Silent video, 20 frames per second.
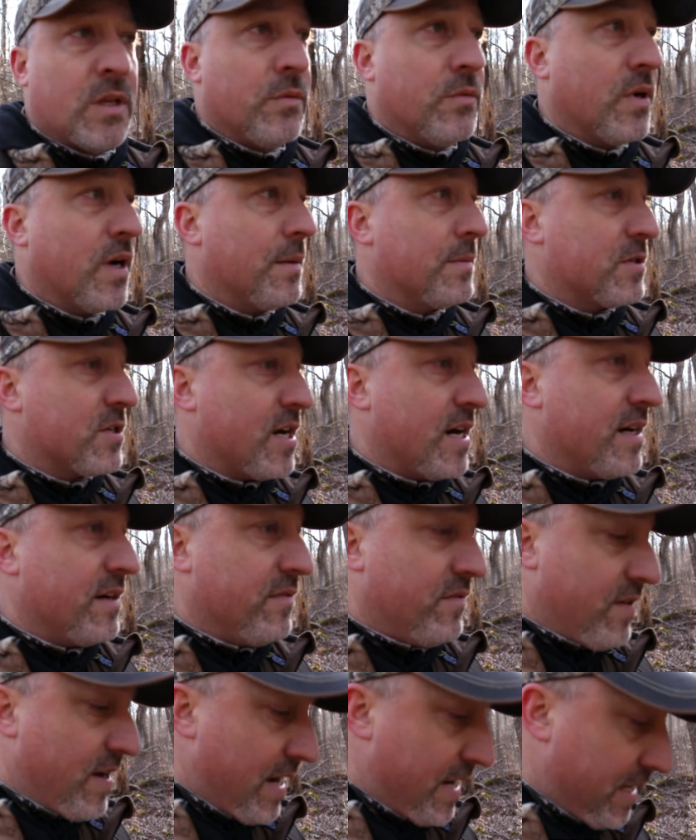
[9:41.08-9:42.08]
what I'm trying
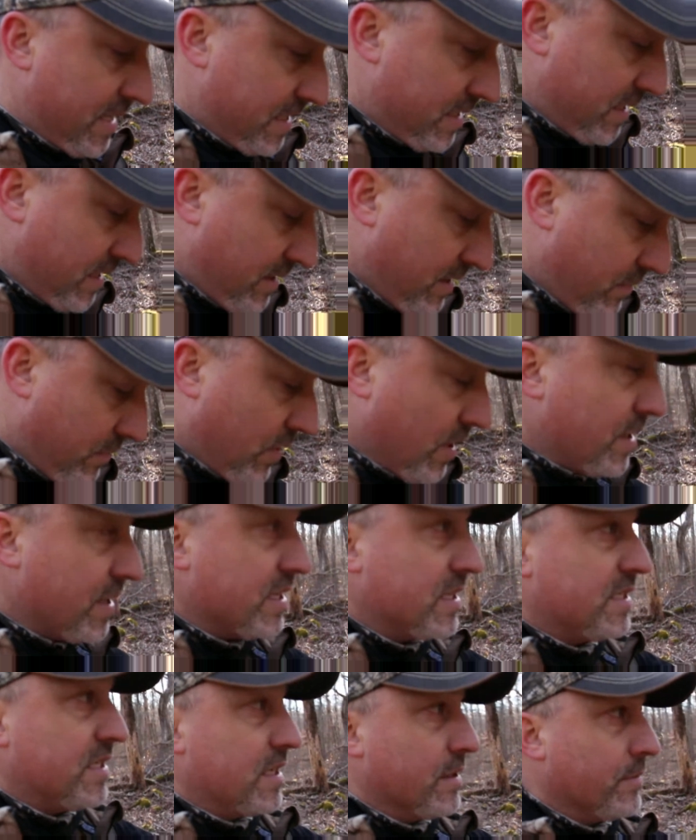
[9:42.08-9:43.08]
to find is see where
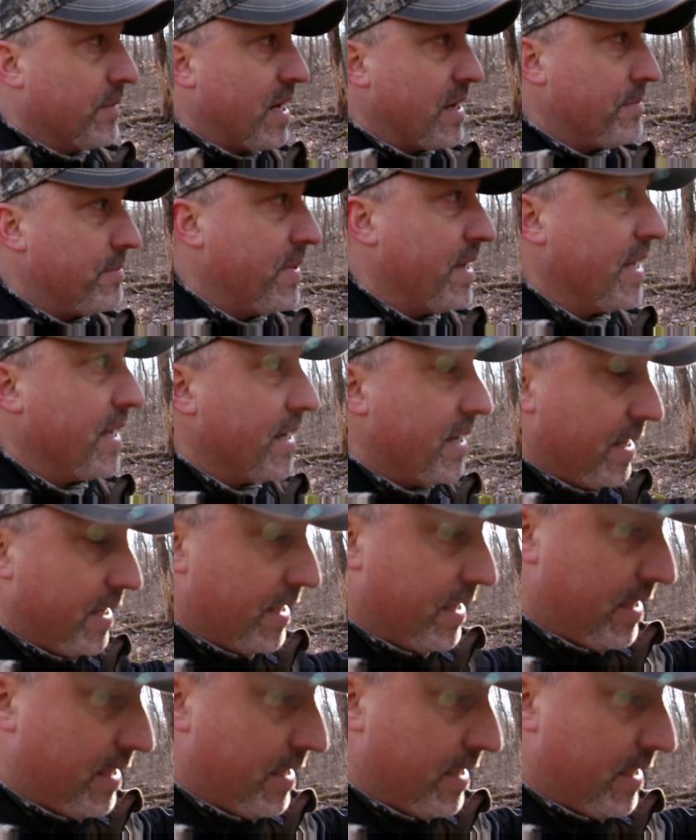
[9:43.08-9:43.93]
these deer might bed